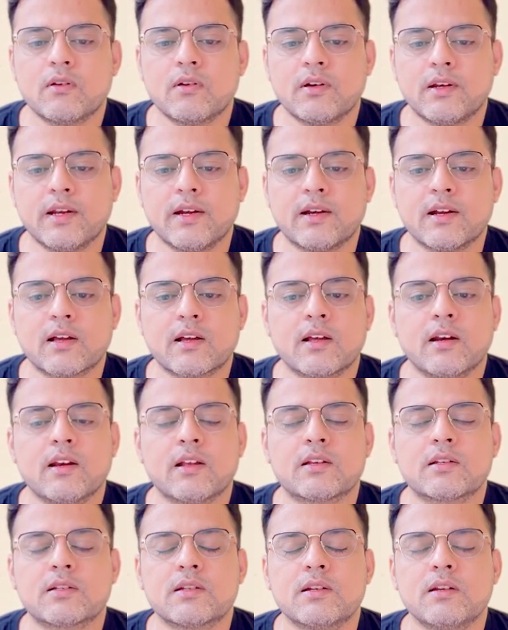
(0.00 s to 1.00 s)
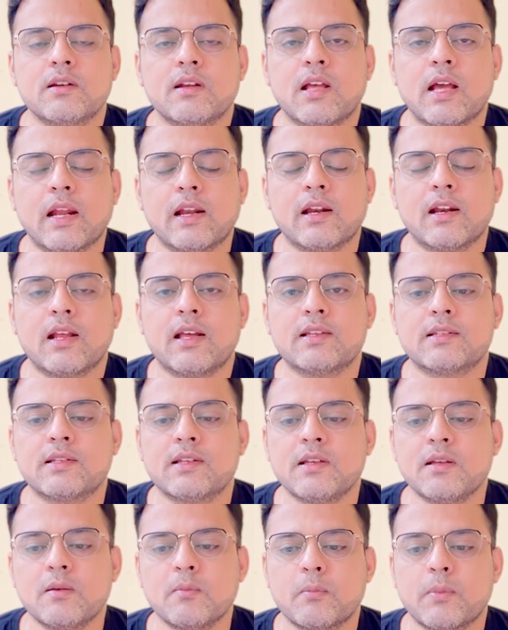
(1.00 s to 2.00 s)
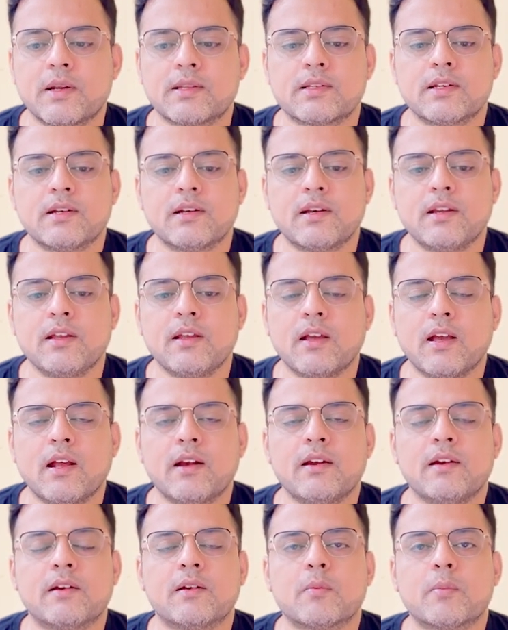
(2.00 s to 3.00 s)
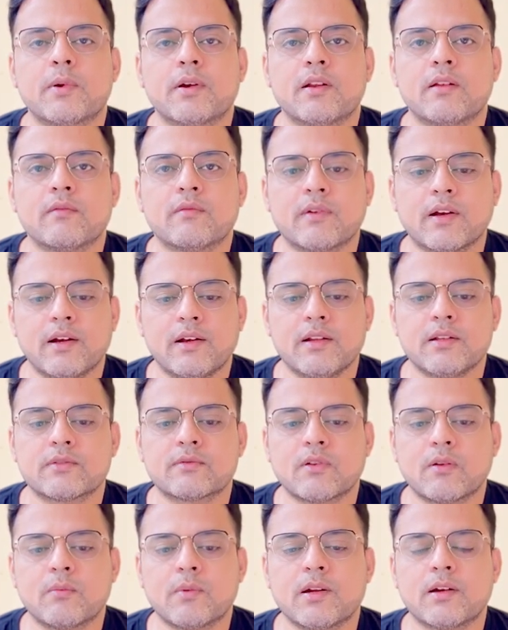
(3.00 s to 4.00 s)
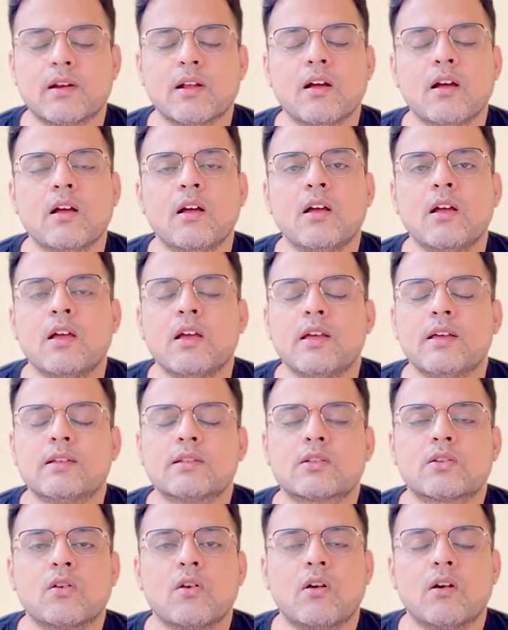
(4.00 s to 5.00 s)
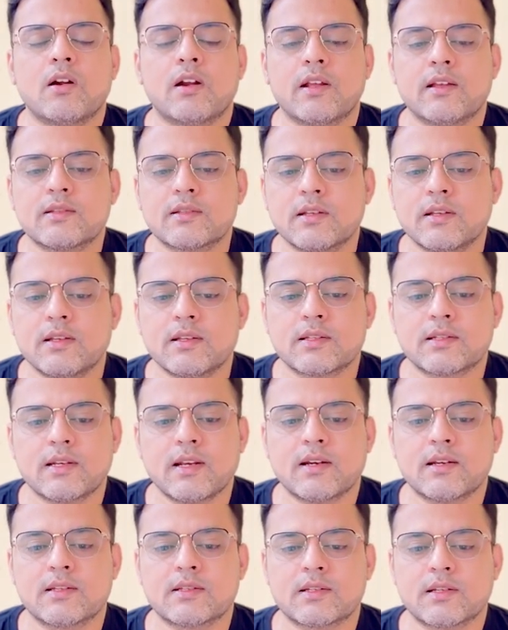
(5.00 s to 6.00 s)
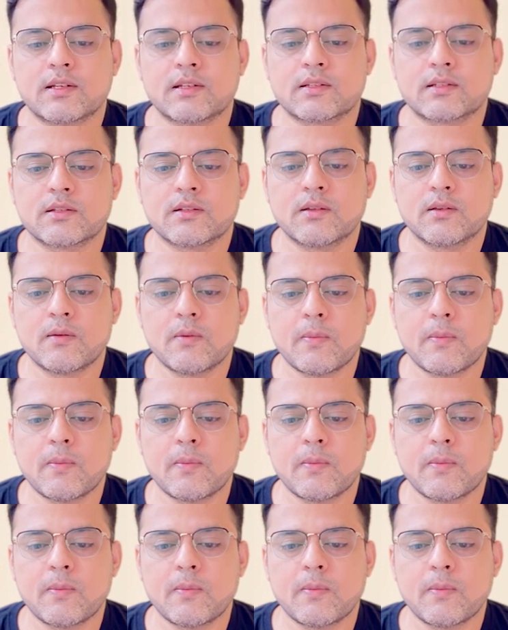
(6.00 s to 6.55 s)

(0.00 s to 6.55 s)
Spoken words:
data collection, analyzing, presenting and interpreting findings from data is called as statistics.